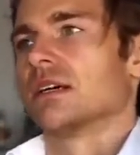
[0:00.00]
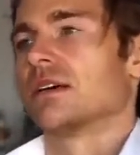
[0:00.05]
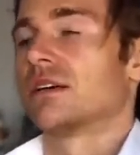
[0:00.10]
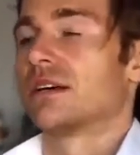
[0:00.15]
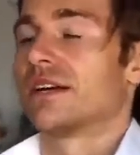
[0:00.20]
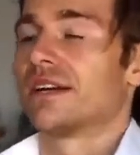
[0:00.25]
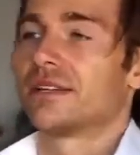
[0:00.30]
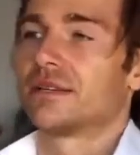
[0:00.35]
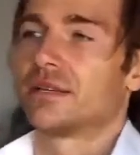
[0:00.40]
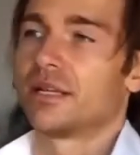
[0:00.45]

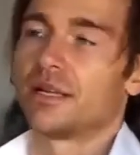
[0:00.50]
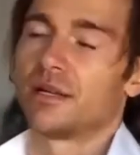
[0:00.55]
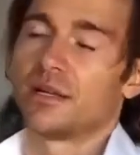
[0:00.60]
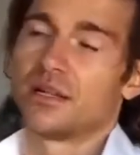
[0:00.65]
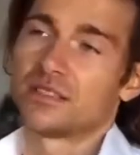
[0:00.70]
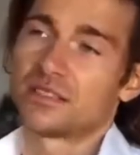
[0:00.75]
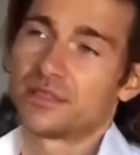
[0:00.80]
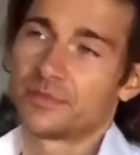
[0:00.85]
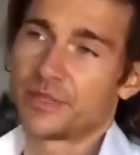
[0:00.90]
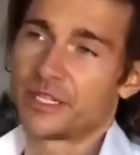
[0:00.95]
All
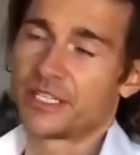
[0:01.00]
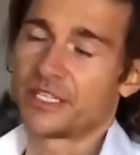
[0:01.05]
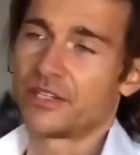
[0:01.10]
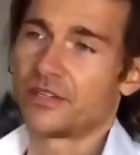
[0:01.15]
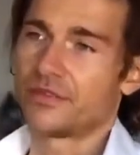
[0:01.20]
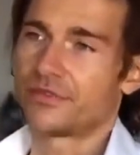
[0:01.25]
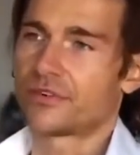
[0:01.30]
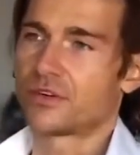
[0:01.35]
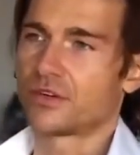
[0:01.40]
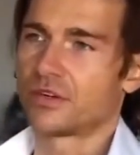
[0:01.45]
right,
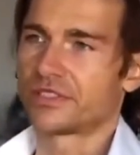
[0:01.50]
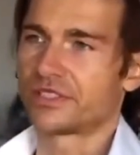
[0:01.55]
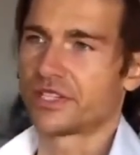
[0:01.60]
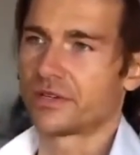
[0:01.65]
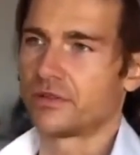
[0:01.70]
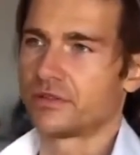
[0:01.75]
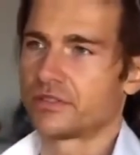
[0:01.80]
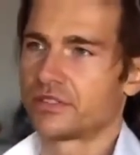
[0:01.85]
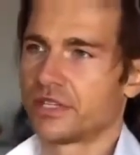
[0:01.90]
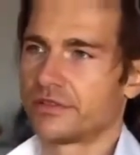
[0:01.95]
ultimately, of
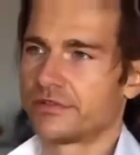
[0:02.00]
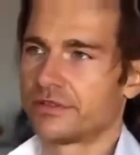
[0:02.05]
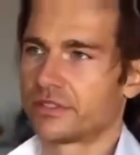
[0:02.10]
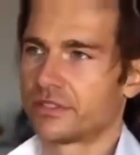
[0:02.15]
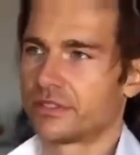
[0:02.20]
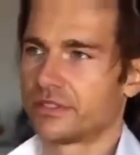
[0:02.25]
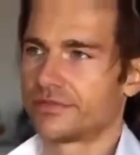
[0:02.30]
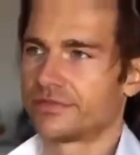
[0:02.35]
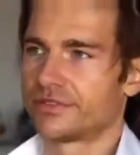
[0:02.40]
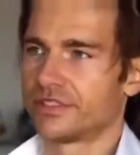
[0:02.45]
course, I want to have
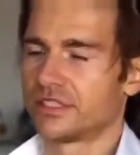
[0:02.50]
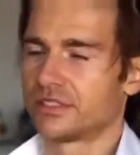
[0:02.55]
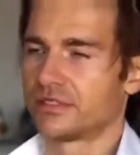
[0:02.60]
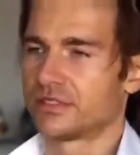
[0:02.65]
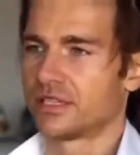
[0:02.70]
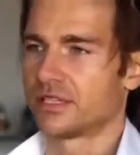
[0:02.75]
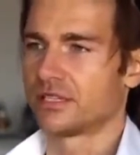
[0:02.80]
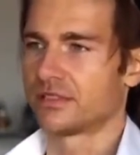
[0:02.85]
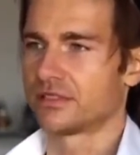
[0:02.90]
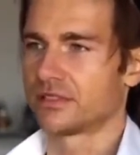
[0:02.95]
a
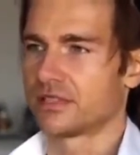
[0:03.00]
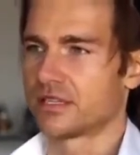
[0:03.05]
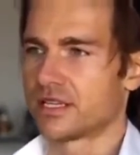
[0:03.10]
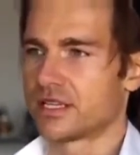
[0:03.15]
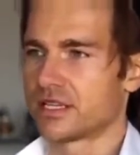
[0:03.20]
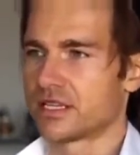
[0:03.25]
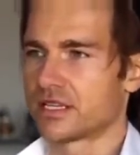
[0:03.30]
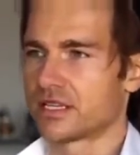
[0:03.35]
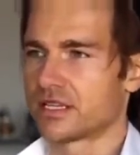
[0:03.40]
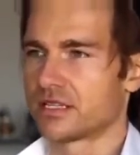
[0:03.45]
girlfriend
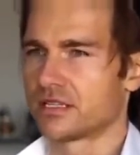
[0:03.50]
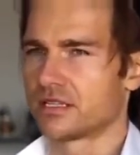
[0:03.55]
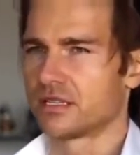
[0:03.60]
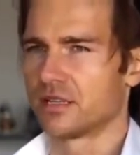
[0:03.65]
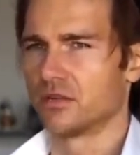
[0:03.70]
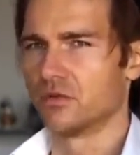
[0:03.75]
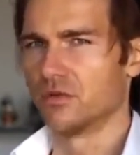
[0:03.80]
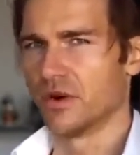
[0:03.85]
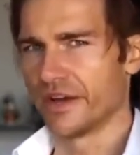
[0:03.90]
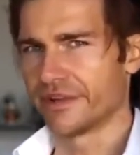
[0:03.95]
and
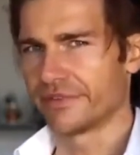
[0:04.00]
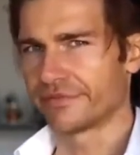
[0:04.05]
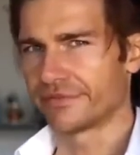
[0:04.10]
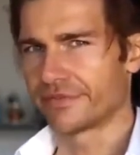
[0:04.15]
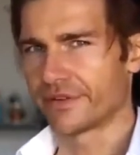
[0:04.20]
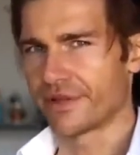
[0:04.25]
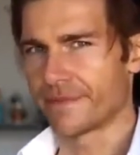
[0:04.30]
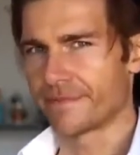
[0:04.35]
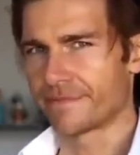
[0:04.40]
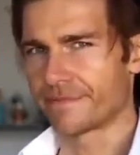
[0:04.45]
a
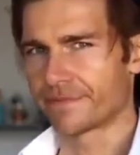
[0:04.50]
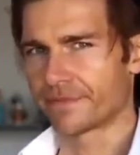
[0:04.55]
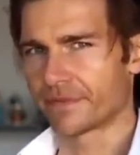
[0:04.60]
wife,